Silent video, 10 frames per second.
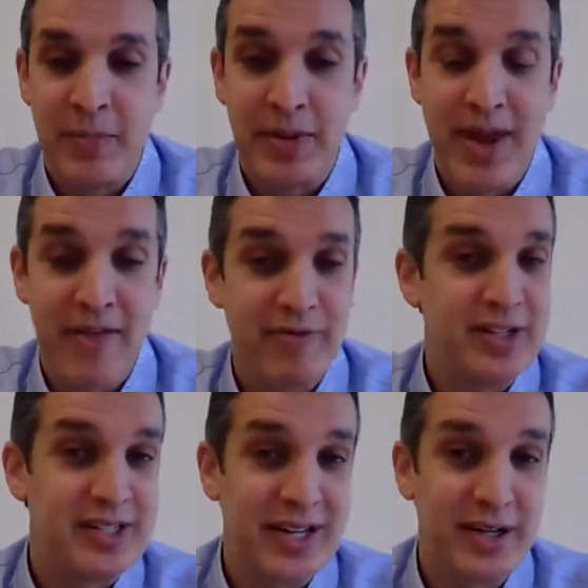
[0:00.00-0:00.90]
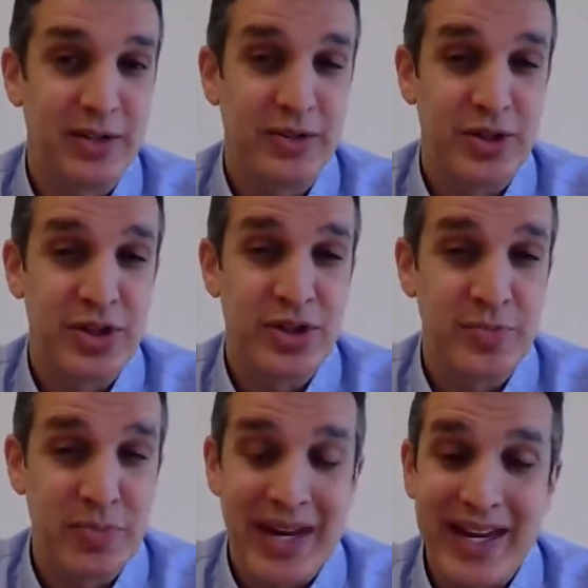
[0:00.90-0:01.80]
but every single
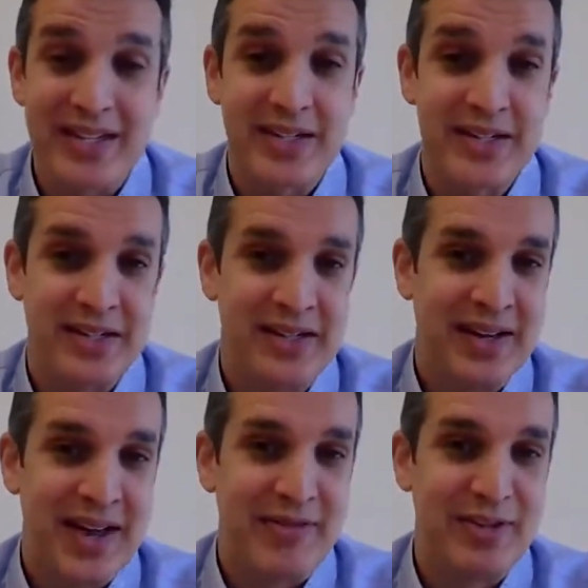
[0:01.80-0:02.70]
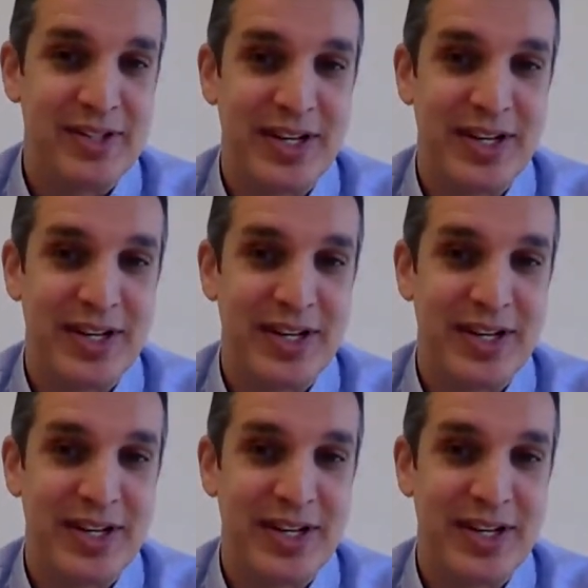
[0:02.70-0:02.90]
piece of